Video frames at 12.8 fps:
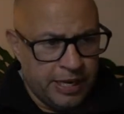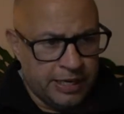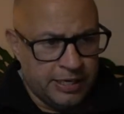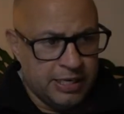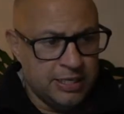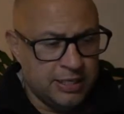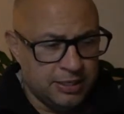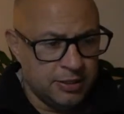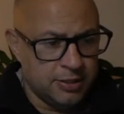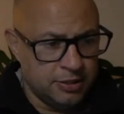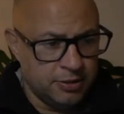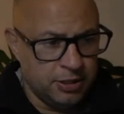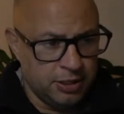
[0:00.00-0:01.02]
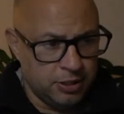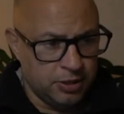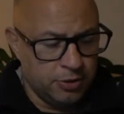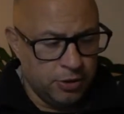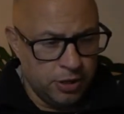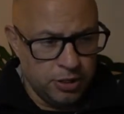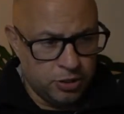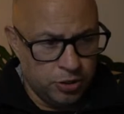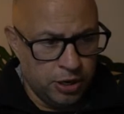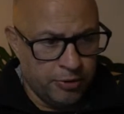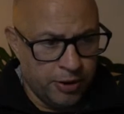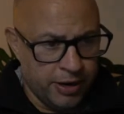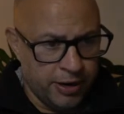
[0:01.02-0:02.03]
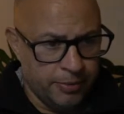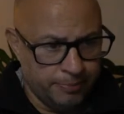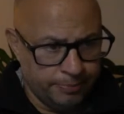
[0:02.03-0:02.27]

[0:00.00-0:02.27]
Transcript: distance into to Herrera.